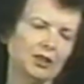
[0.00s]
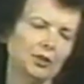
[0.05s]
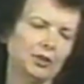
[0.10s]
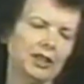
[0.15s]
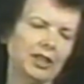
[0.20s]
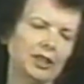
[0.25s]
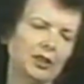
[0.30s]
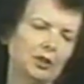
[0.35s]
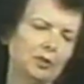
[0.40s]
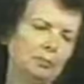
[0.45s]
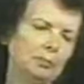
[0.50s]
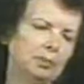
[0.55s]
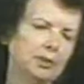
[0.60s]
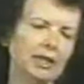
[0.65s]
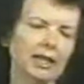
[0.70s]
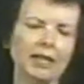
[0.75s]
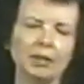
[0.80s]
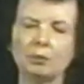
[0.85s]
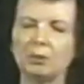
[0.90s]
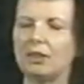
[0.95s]
though they don't
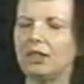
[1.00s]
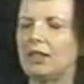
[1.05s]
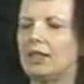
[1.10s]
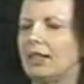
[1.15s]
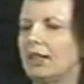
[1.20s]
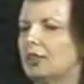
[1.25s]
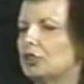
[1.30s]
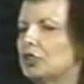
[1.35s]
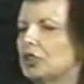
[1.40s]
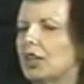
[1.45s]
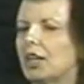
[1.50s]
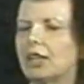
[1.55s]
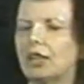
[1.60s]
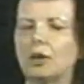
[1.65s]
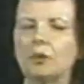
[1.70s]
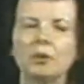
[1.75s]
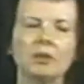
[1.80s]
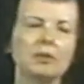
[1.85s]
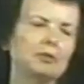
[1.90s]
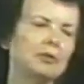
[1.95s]
play, we need our
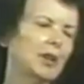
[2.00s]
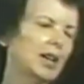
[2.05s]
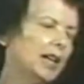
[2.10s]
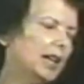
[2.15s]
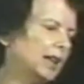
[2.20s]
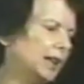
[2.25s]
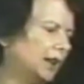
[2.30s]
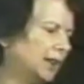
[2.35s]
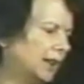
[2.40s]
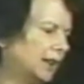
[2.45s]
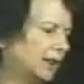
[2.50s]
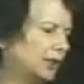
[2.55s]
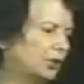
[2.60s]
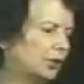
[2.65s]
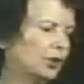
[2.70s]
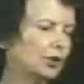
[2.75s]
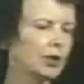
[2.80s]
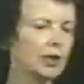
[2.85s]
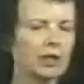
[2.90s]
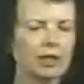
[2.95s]
cello and violin
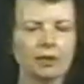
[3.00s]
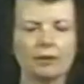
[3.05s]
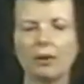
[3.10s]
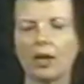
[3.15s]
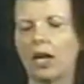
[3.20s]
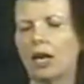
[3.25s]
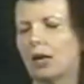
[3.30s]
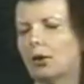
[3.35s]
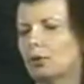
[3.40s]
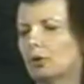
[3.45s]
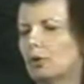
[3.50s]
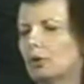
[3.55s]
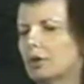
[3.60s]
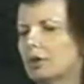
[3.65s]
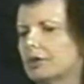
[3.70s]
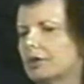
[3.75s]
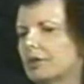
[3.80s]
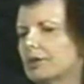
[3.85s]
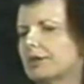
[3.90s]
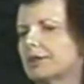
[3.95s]
to think of how
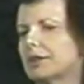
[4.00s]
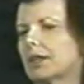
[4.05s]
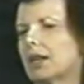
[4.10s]
gorgeous